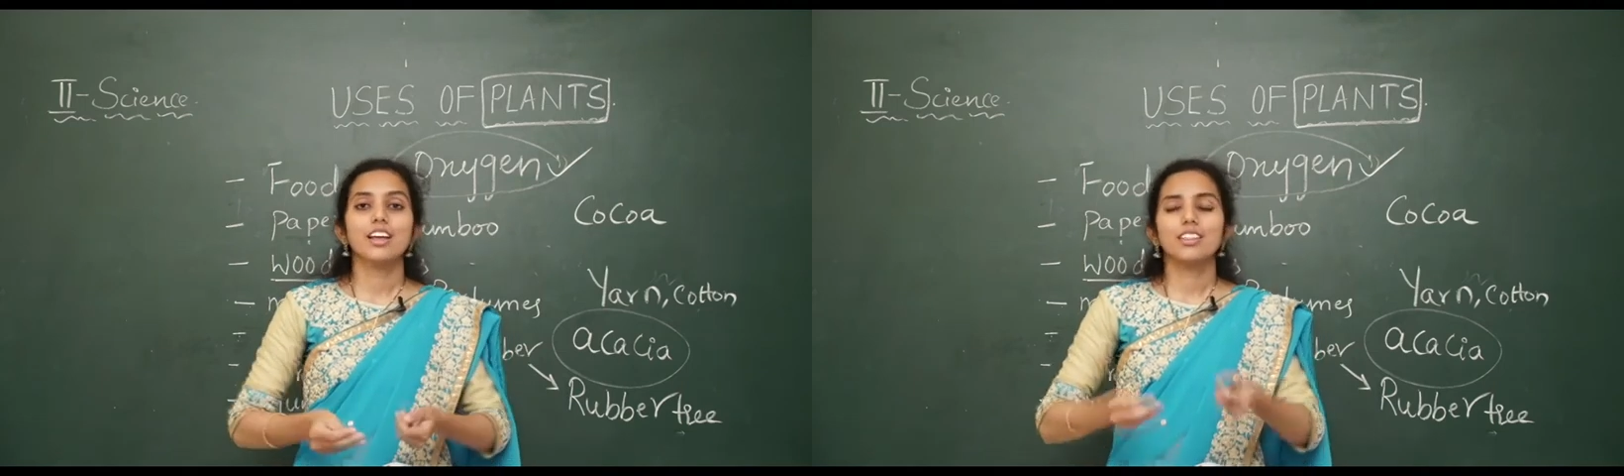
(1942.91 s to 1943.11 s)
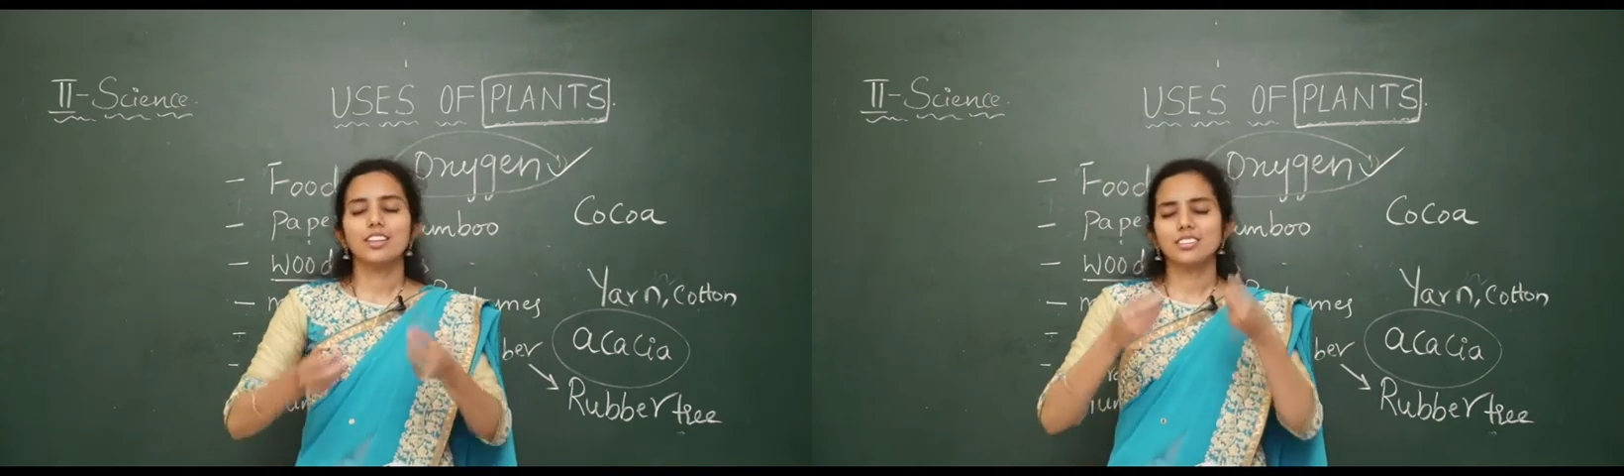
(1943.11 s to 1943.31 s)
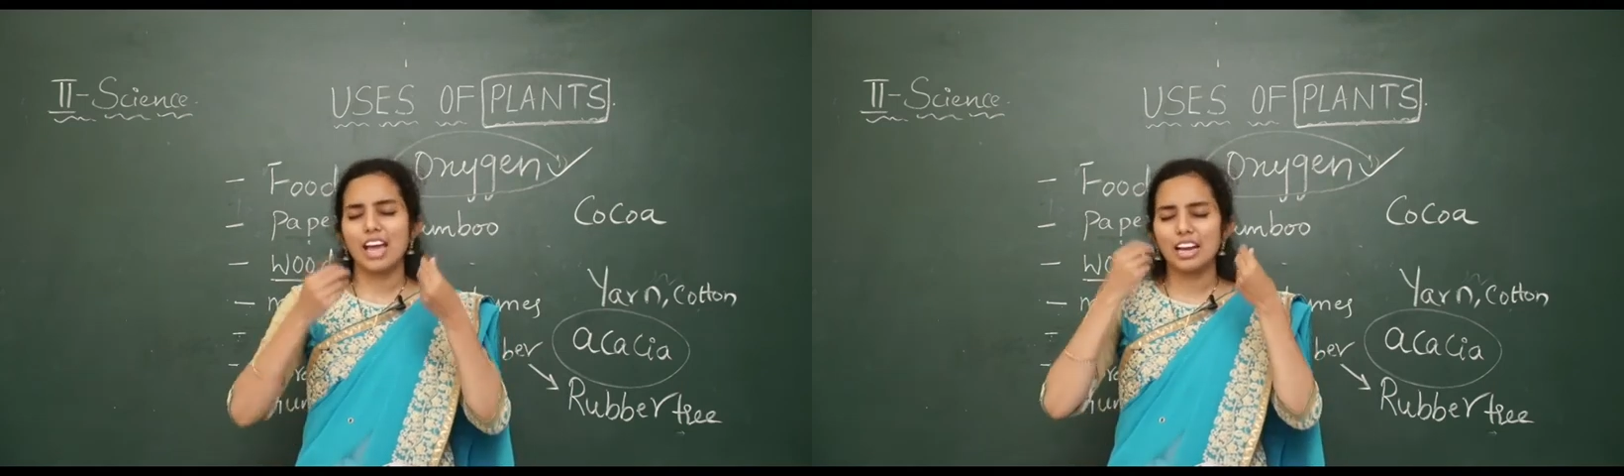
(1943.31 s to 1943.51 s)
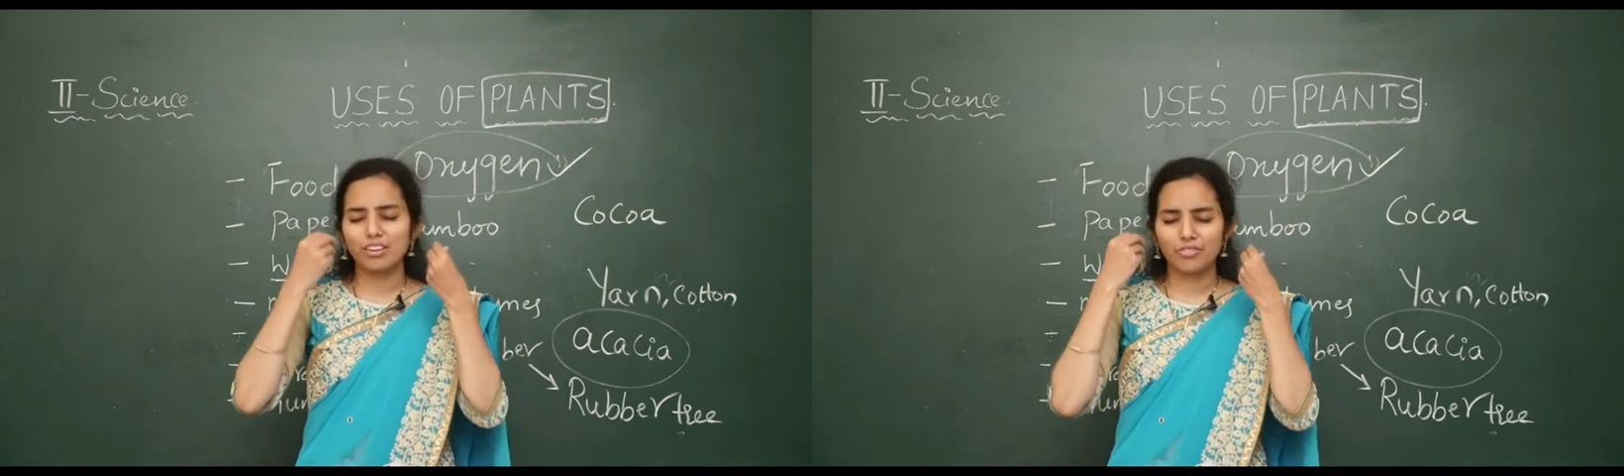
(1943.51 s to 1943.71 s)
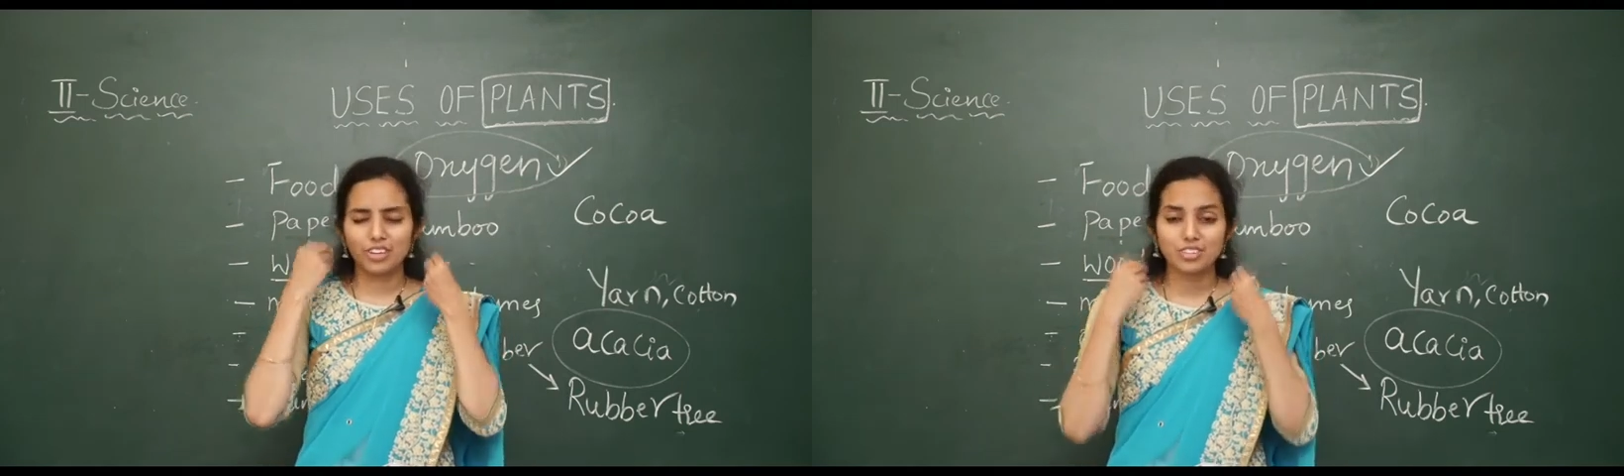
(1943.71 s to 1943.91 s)
They
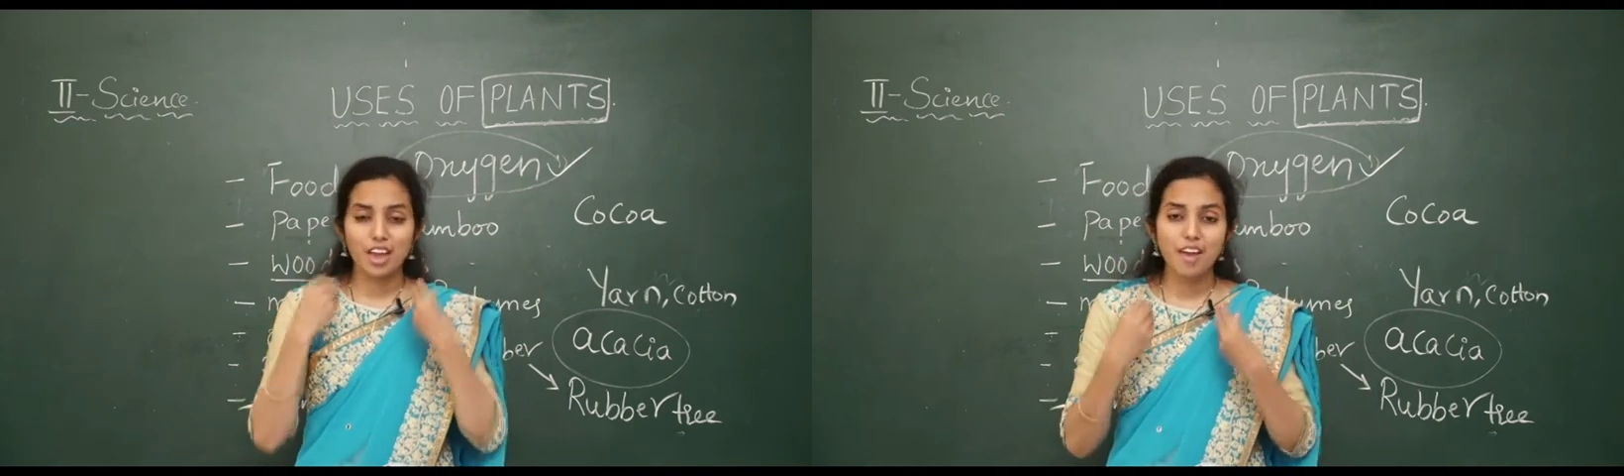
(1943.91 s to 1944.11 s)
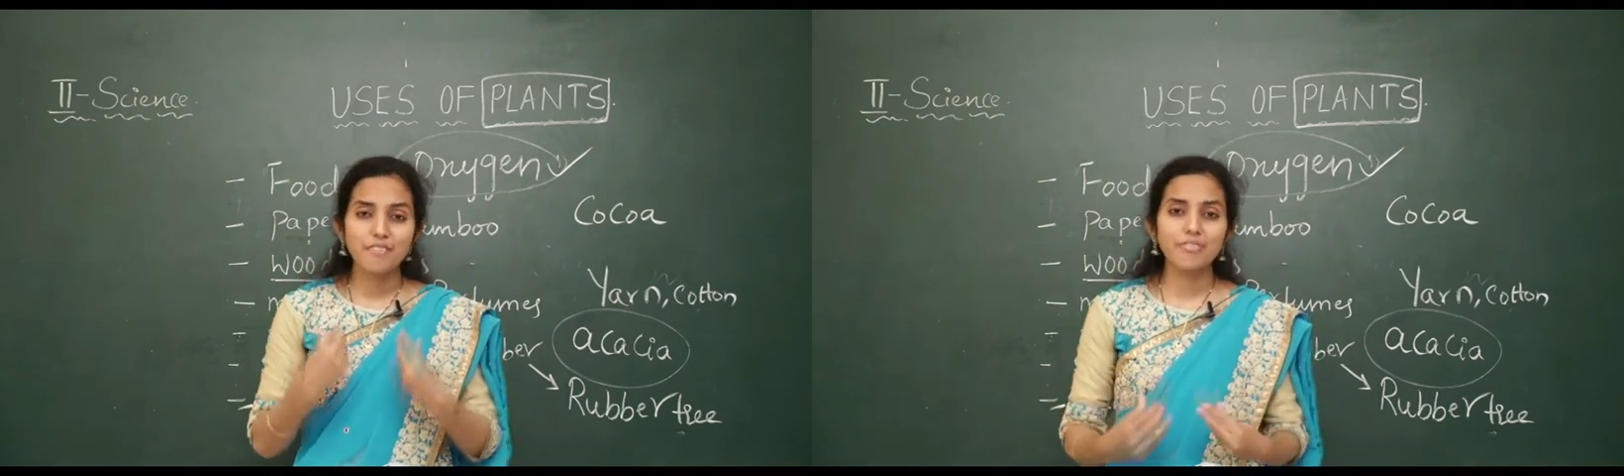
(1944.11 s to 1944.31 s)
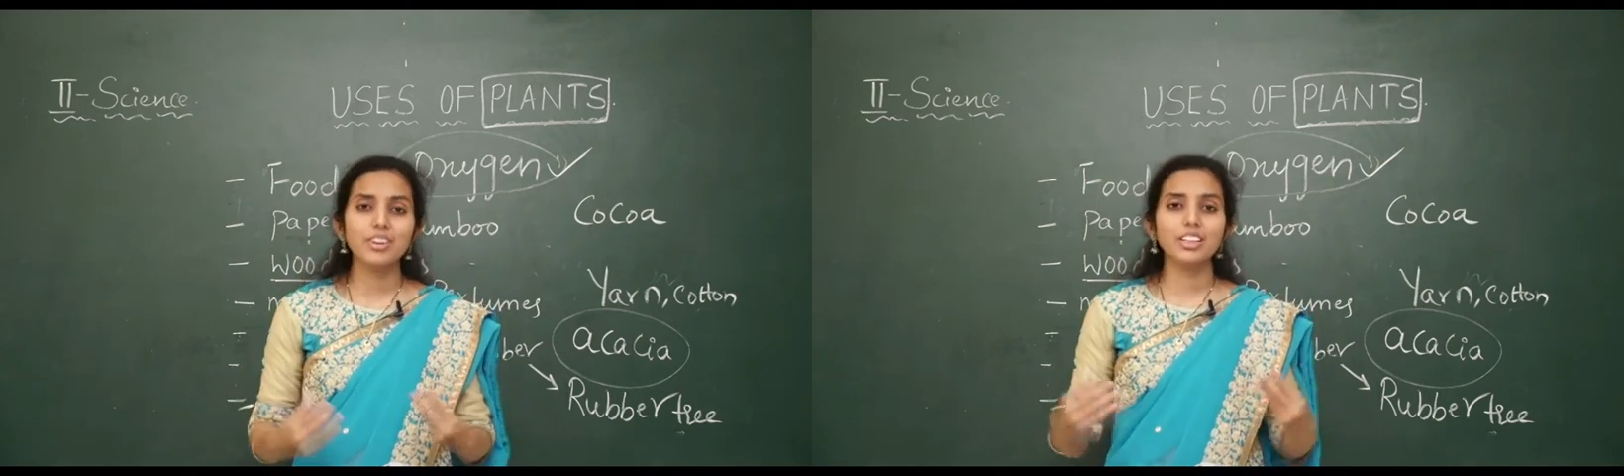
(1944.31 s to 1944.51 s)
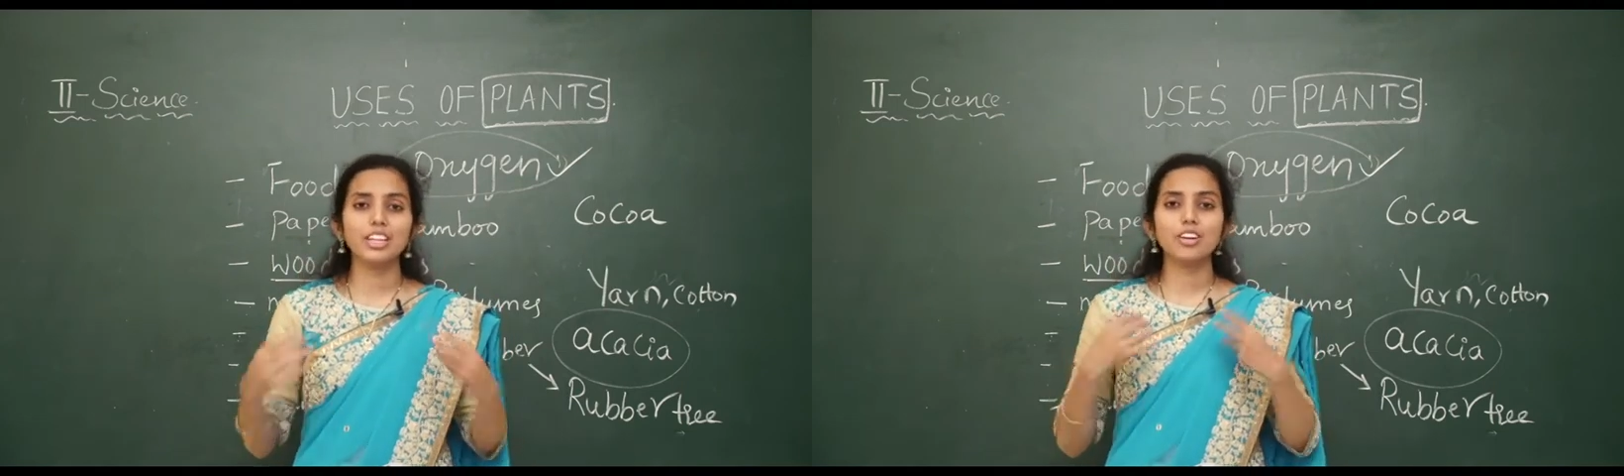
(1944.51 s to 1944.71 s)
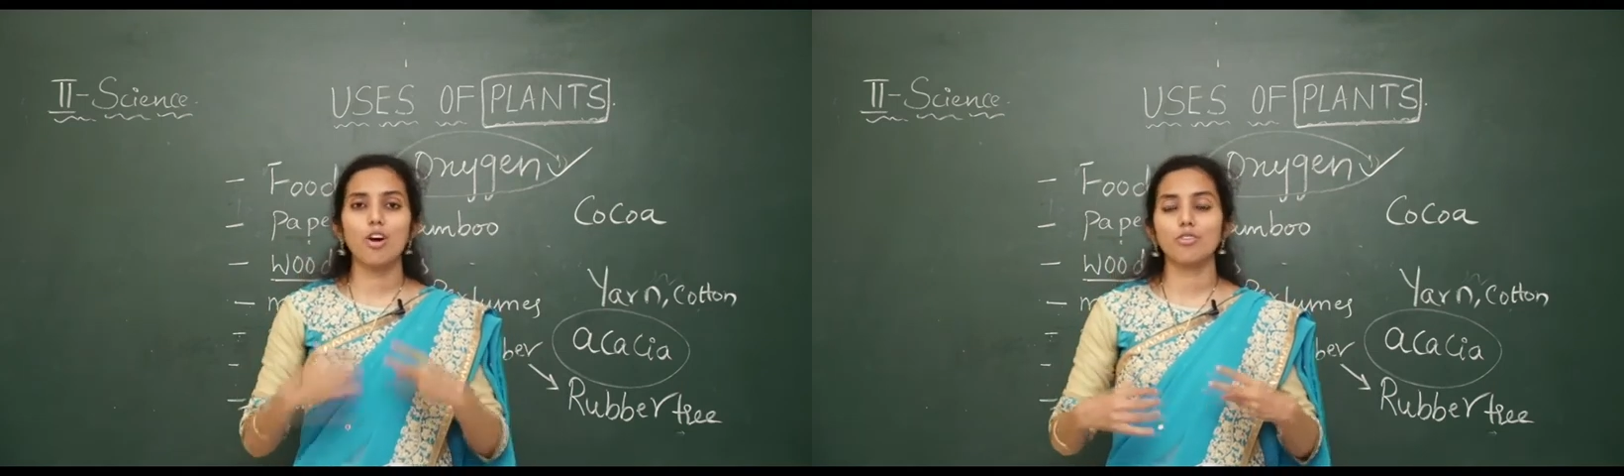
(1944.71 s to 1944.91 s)
sacrifice
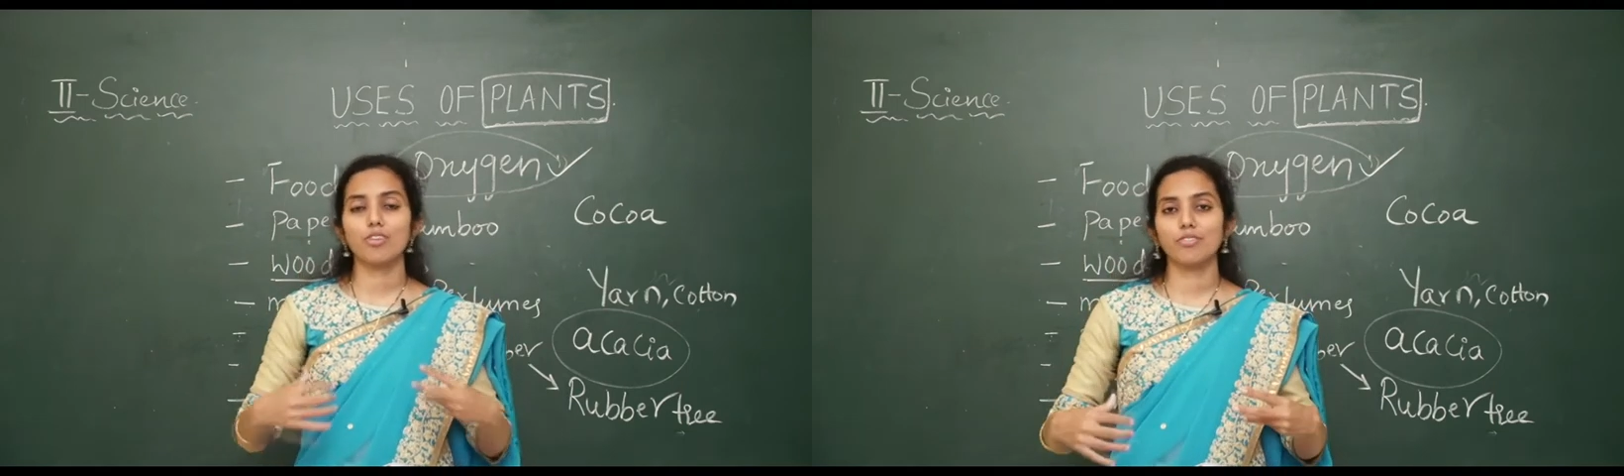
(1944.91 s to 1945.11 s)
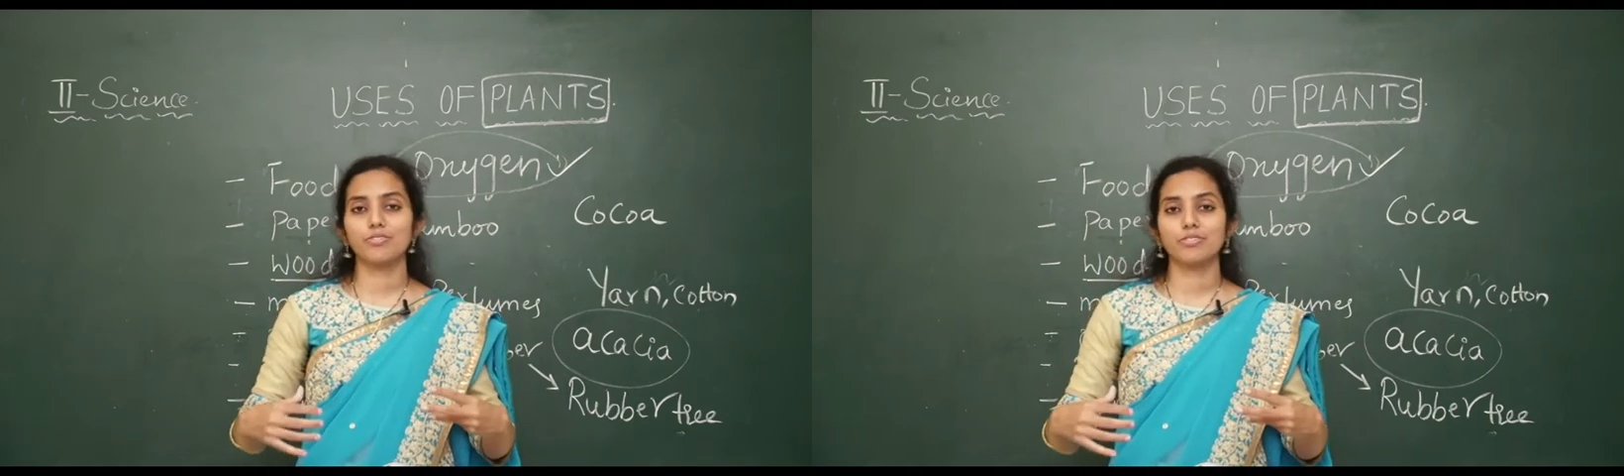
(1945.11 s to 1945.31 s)
everything out of